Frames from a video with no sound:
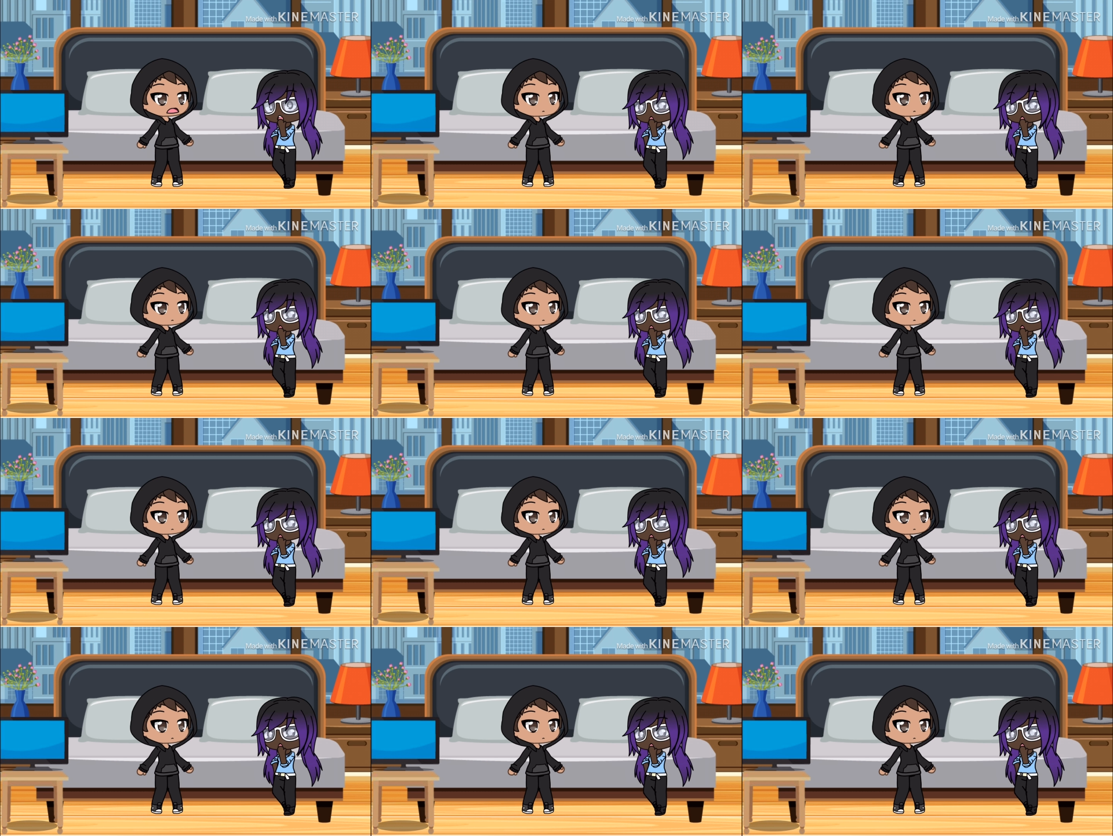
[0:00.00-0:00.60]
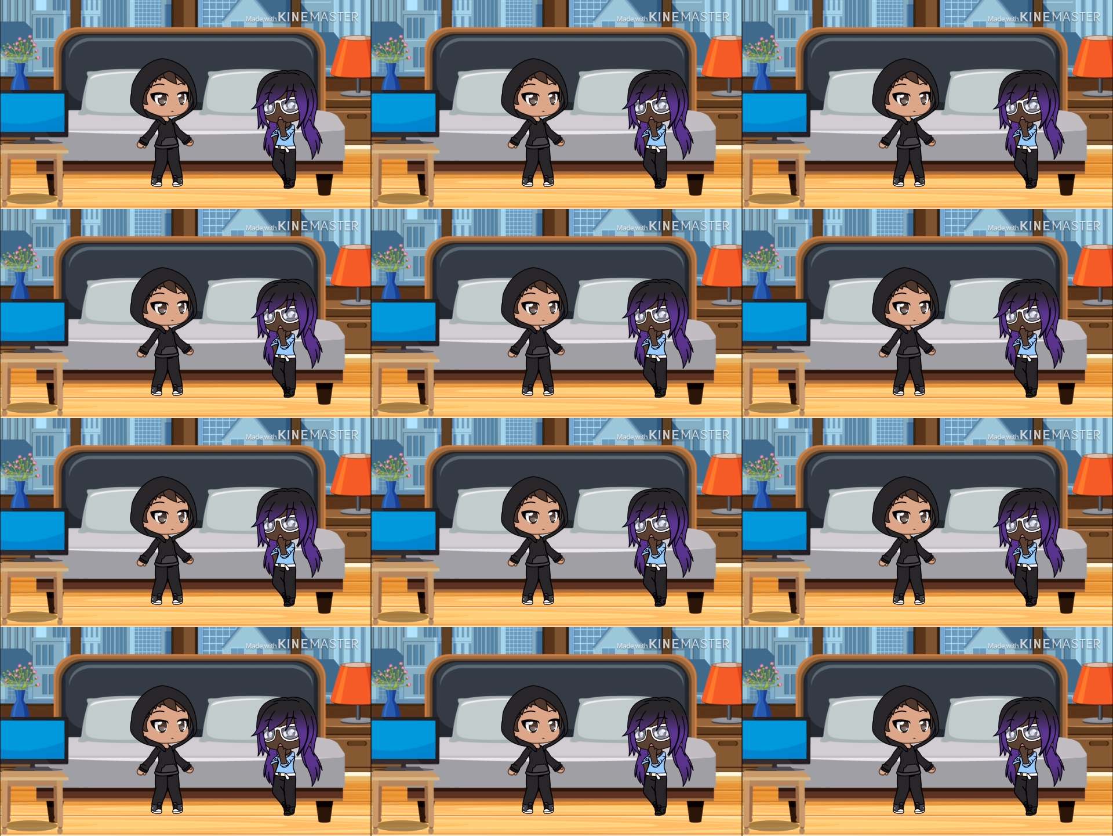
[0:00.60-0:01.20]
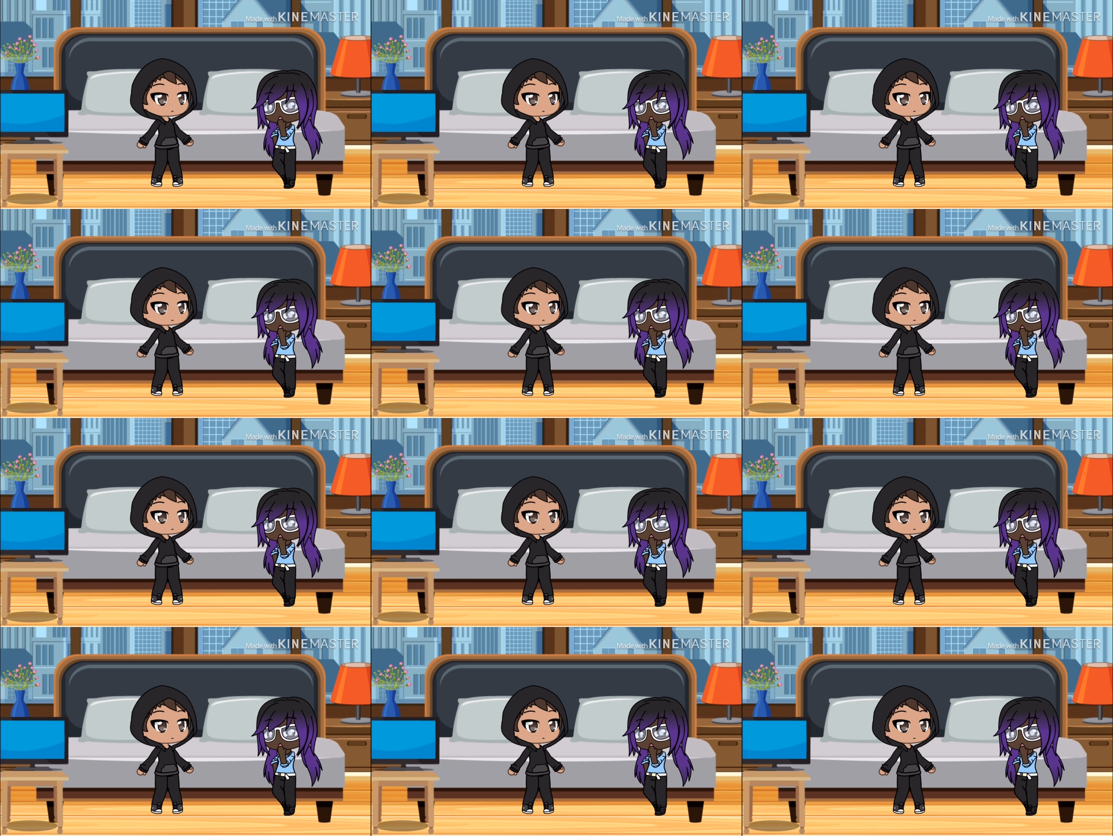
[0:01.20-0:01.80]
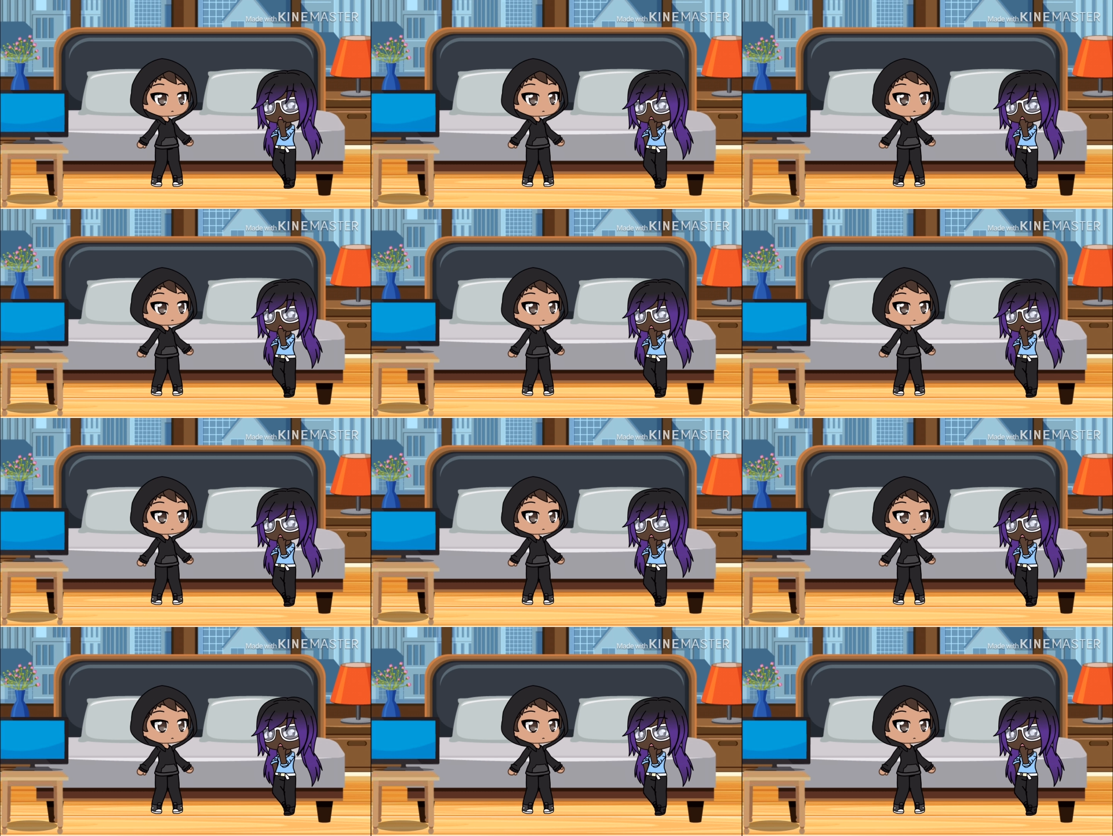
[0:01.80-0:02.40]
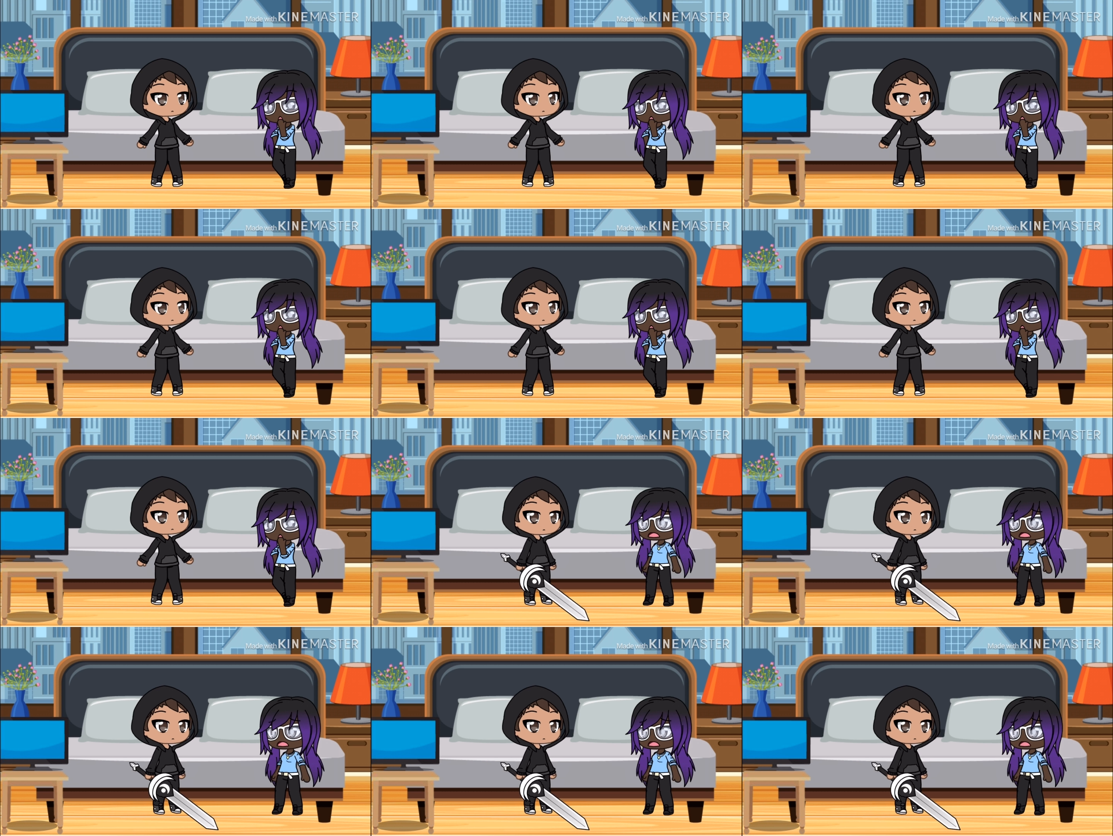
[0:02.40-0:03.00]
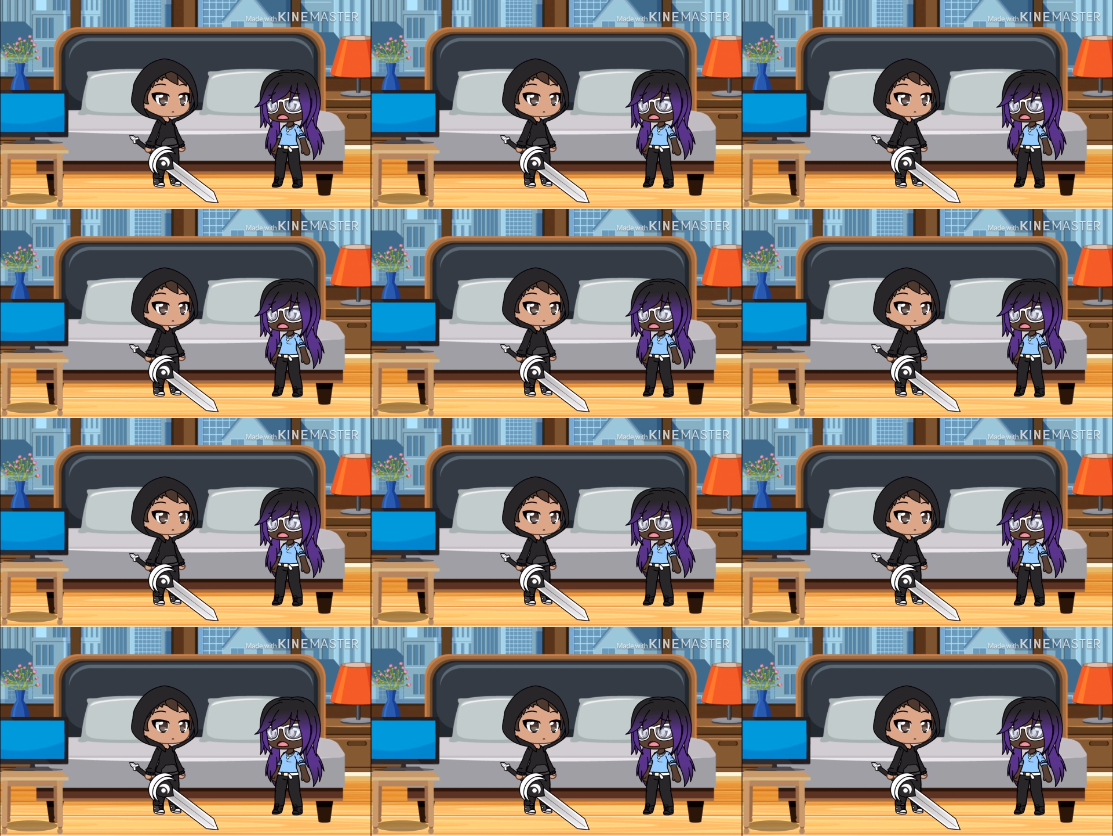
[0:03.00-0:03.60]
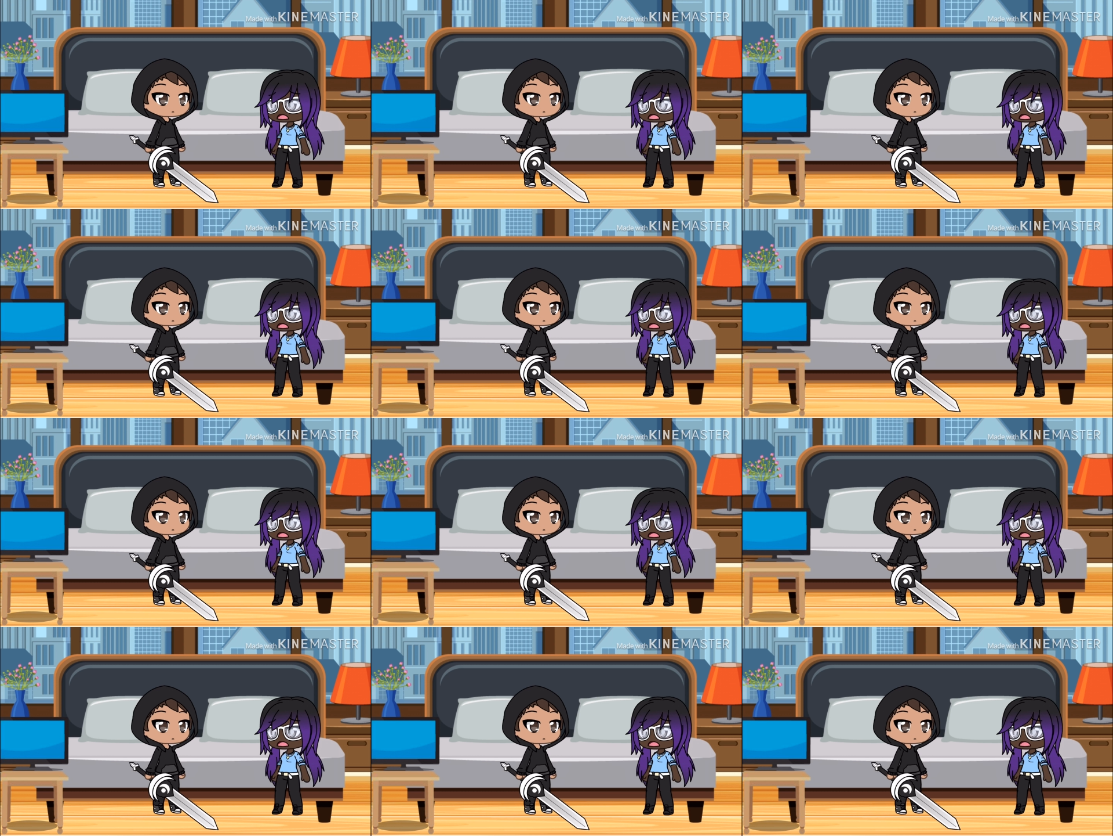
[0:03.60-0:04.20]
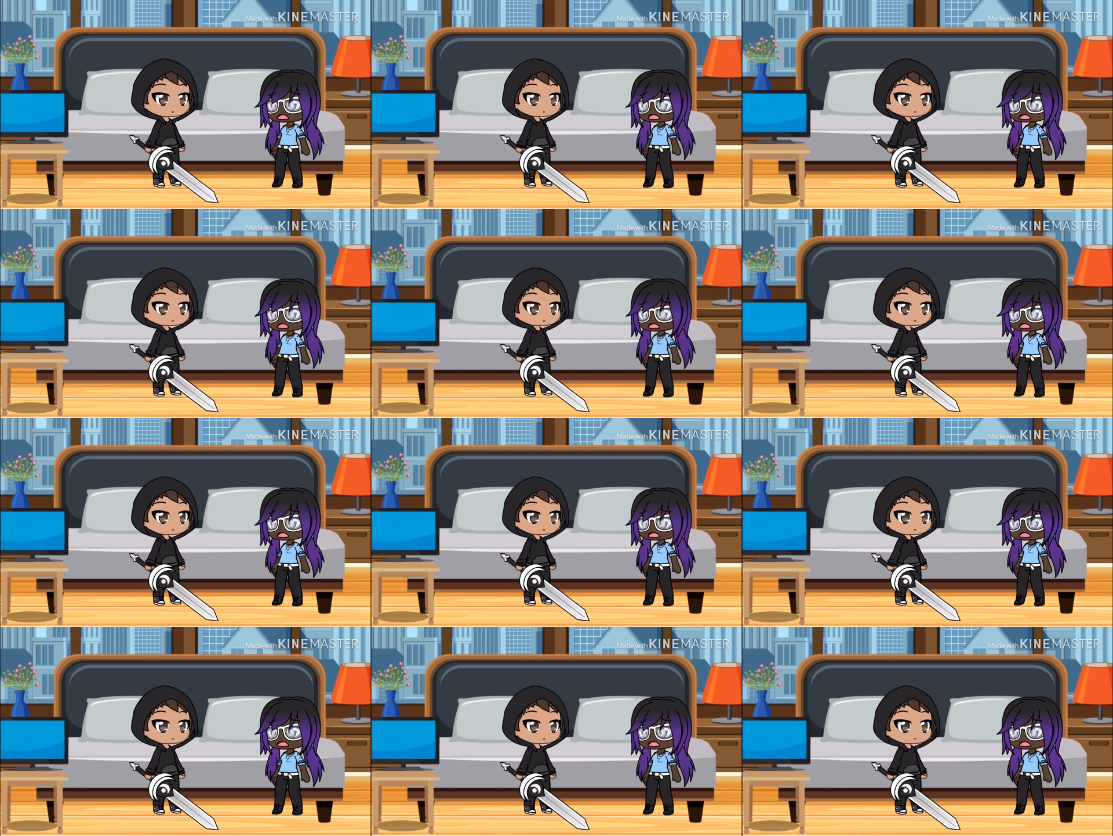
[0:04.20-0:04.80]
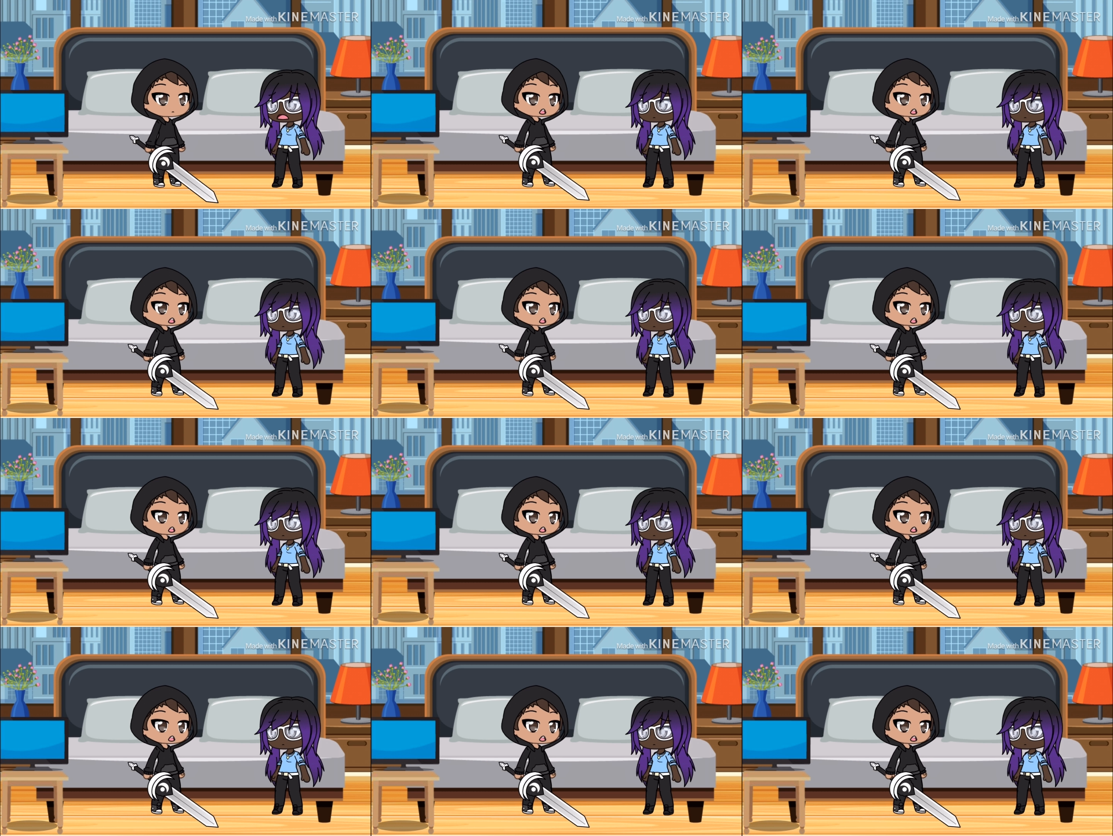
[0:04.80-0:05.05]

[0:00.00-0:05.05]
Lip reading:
Nobody's mouth can be seen.